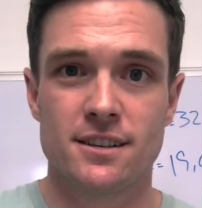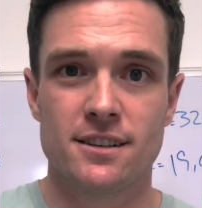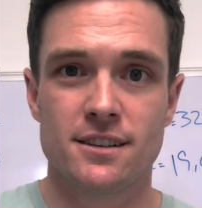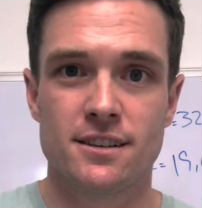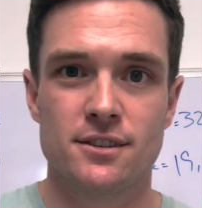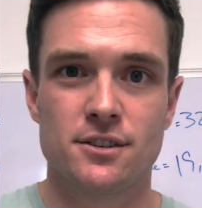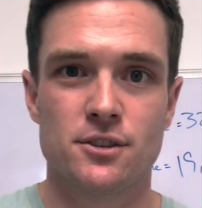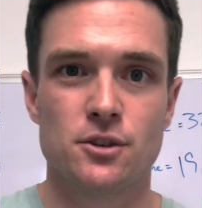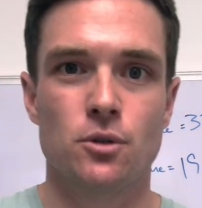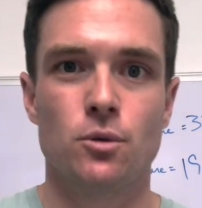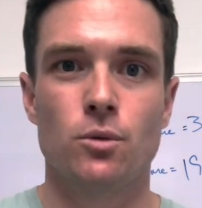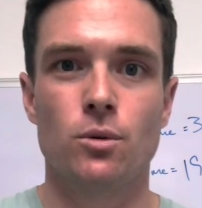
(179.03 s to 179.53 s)

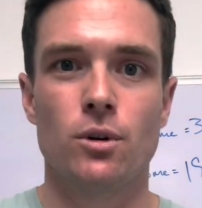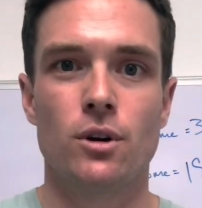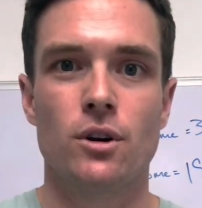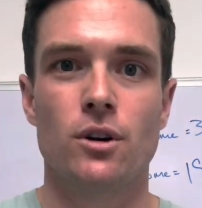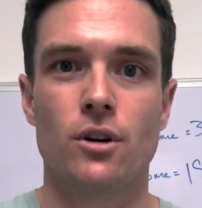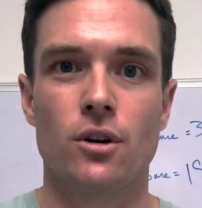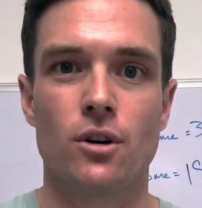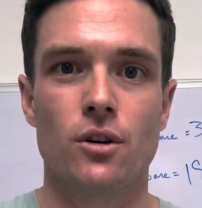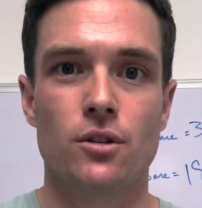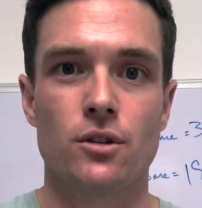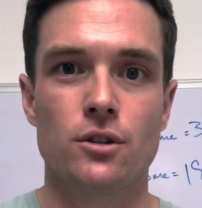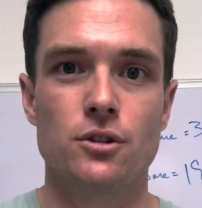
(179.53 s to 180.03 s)
So what
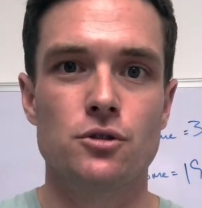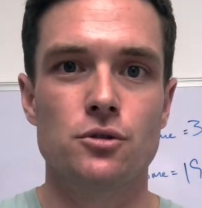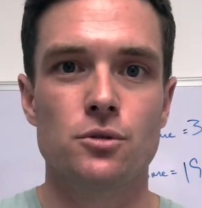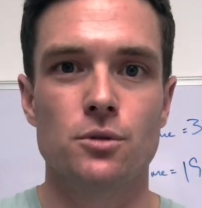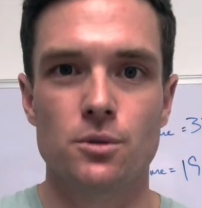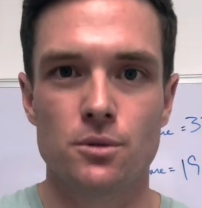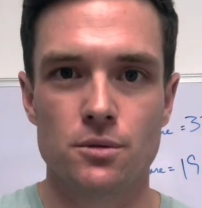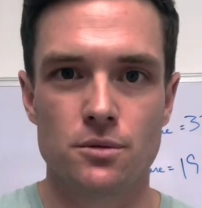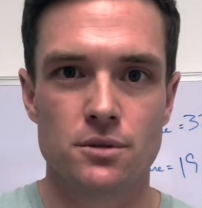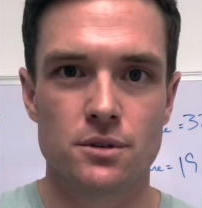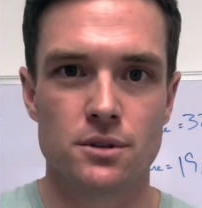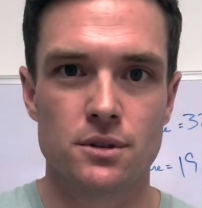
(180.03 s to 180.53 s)
are the
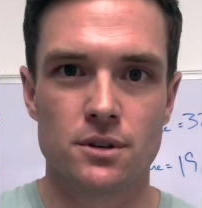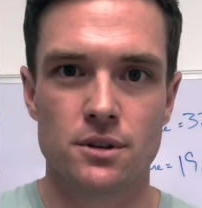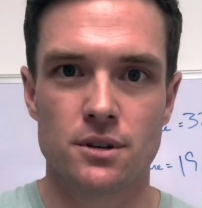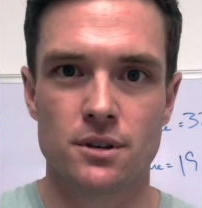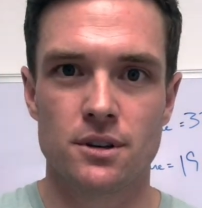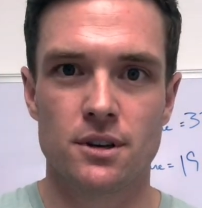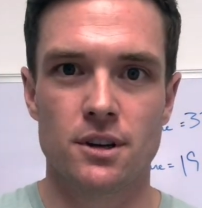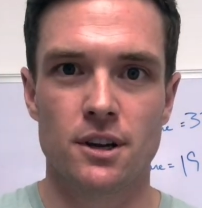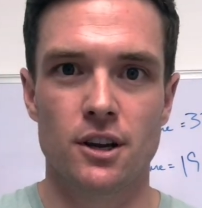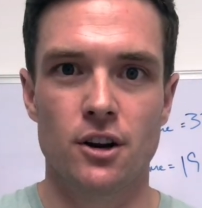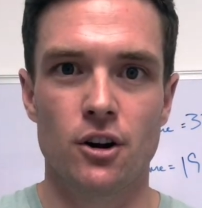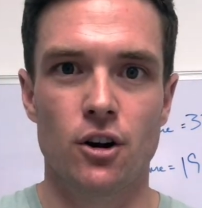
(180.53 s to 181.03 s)
truths
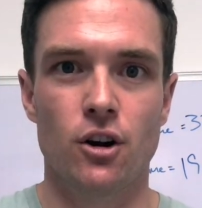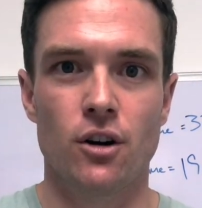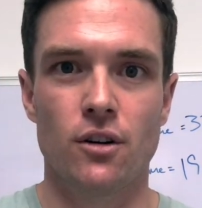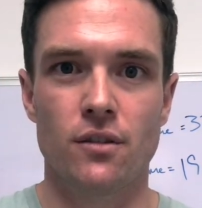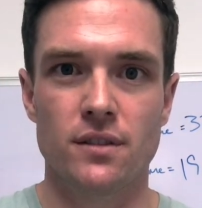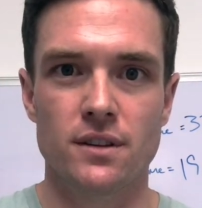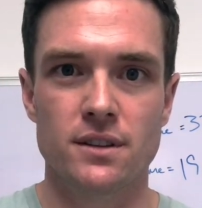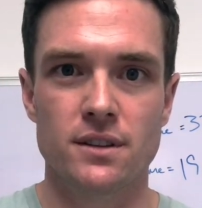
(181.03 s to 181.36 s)
in all of the